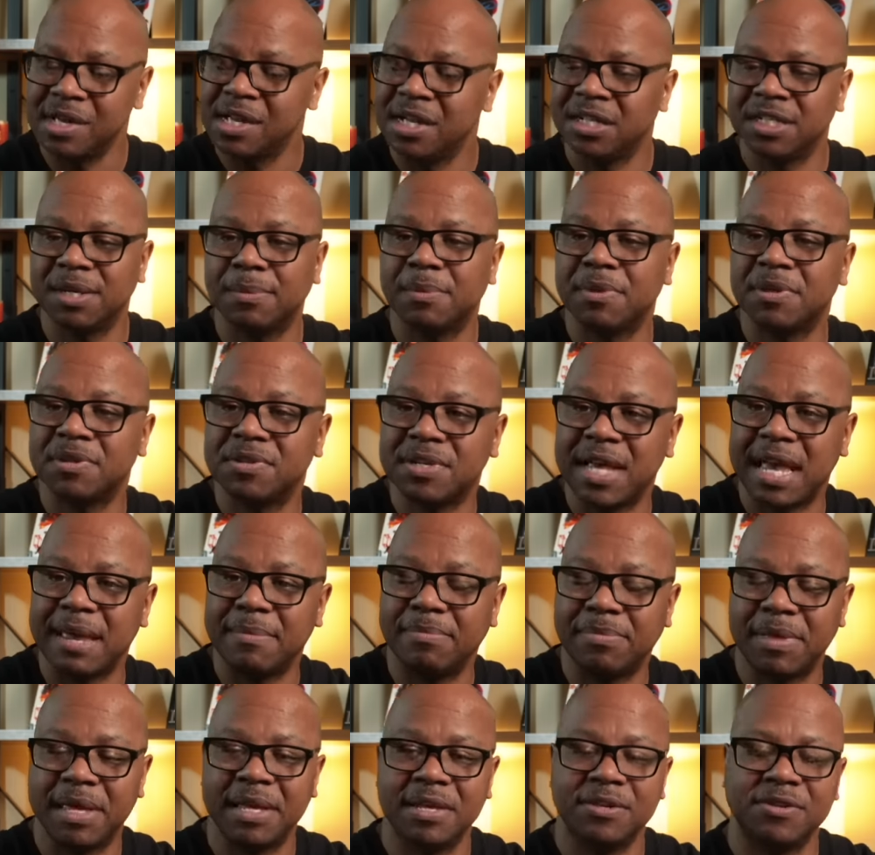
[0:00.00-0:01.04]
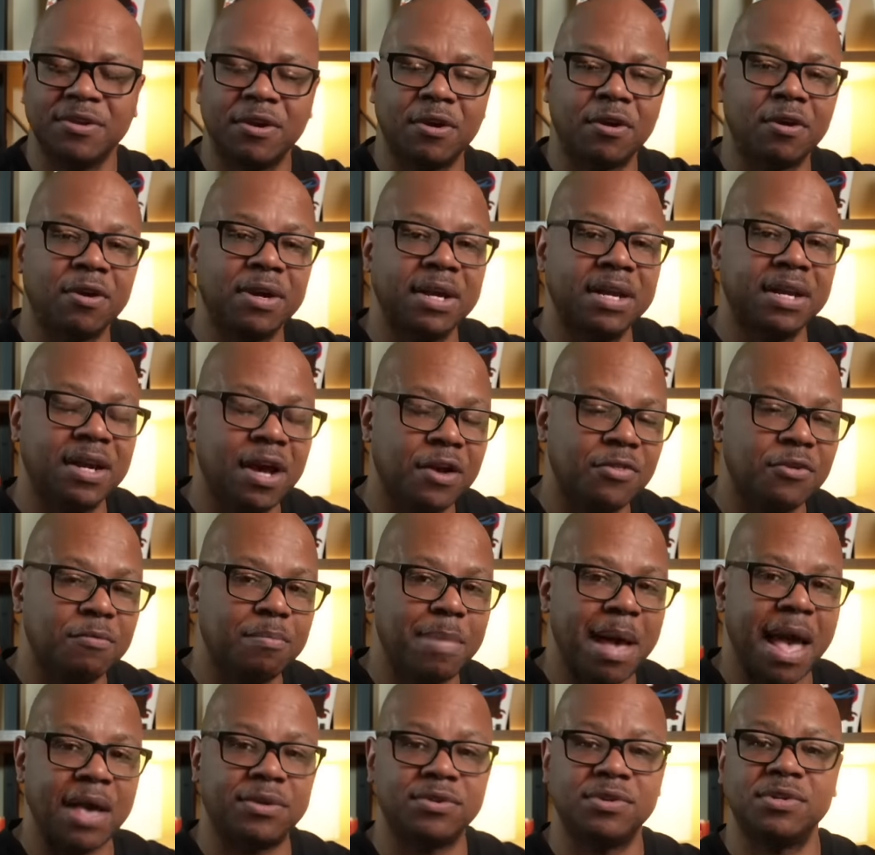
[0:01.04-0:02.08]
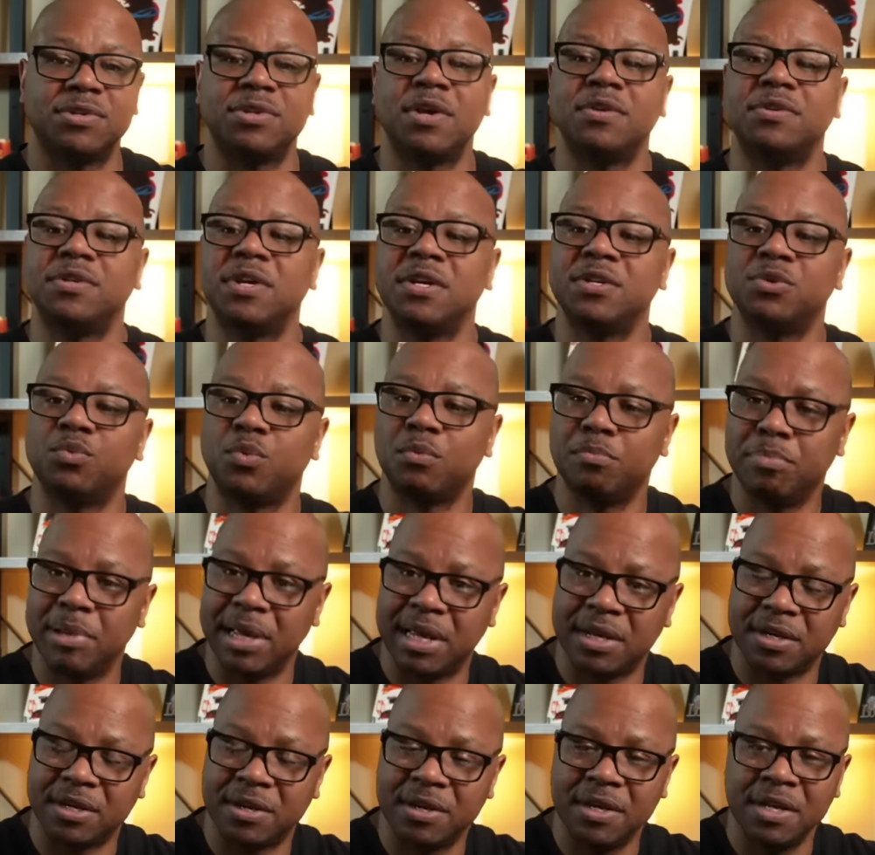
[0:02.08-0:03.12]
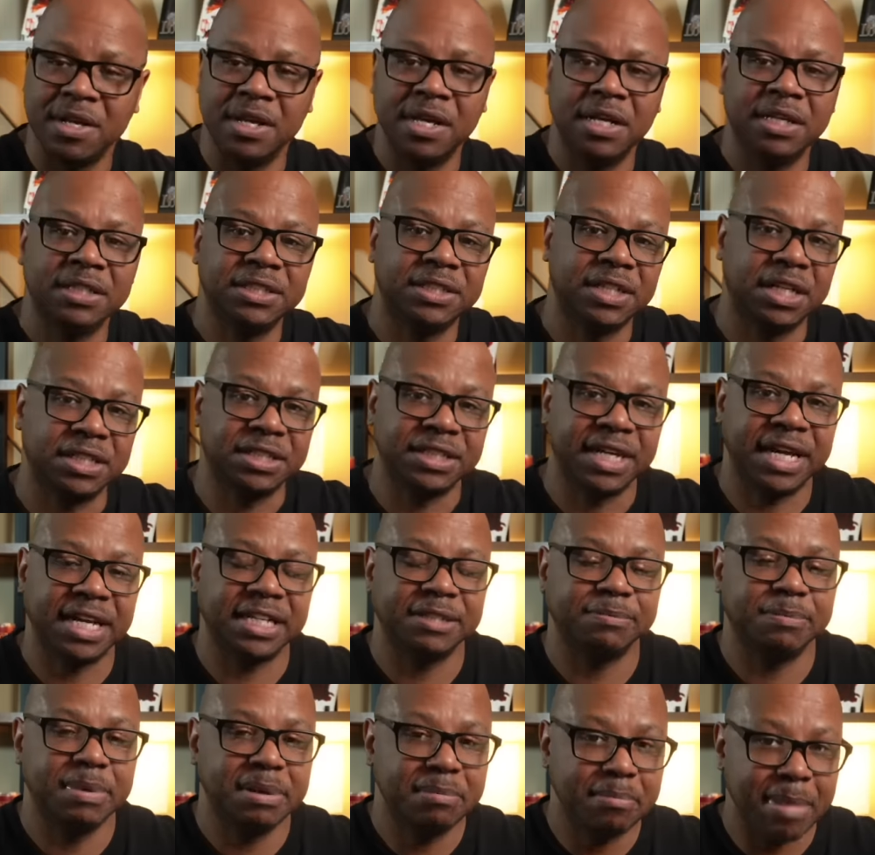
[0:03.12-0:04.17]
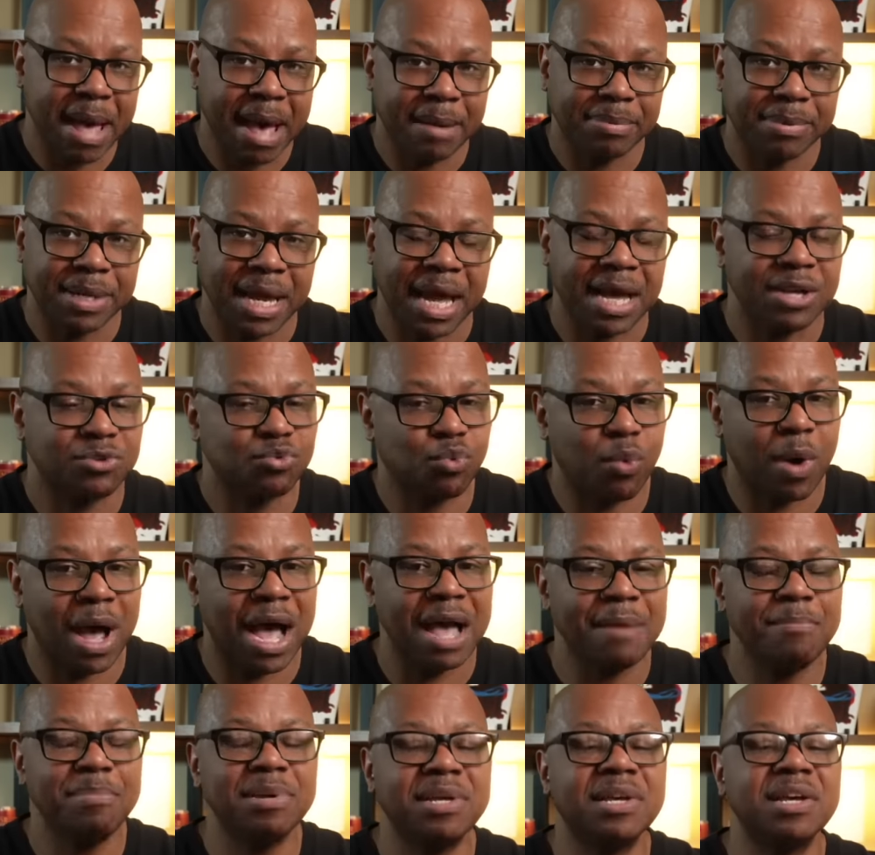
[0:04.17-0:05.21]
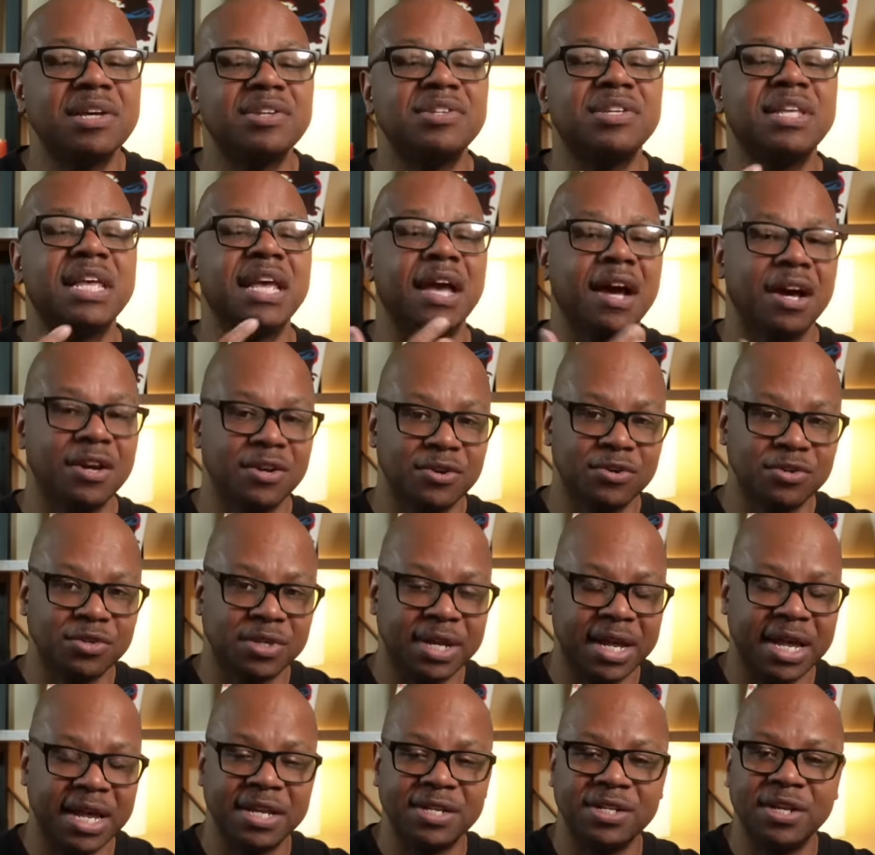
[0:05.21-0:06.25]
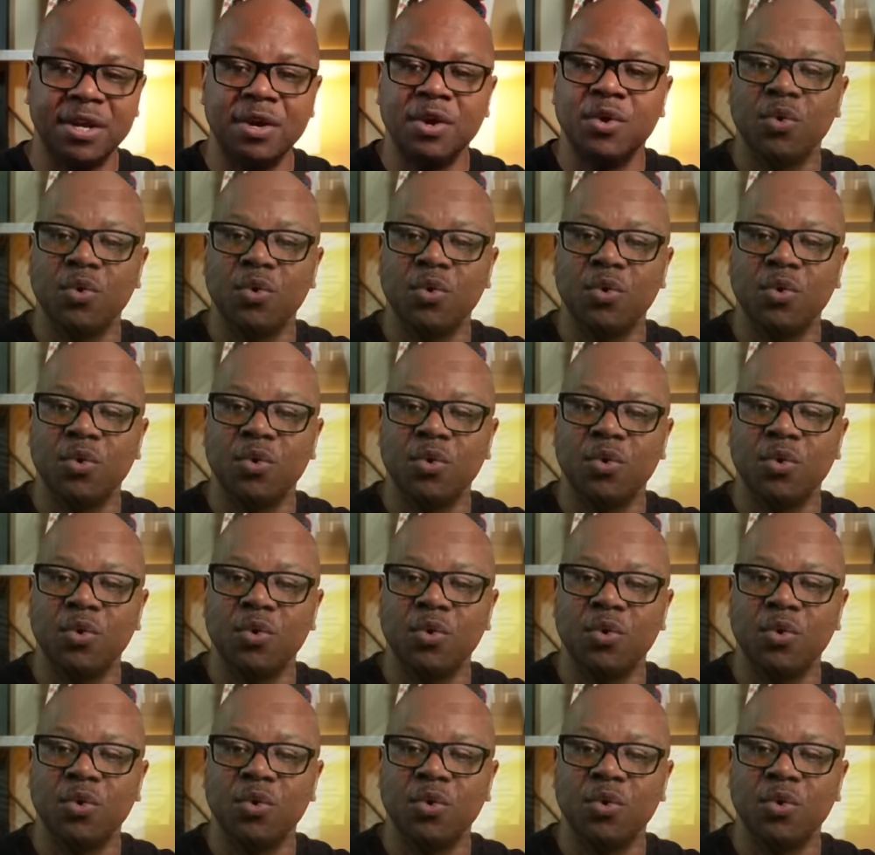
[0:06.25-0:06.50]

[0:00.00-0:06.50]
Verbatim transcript: Some of the same things that are in other passages, such as repent, such as be baptized. Why? Because he understands,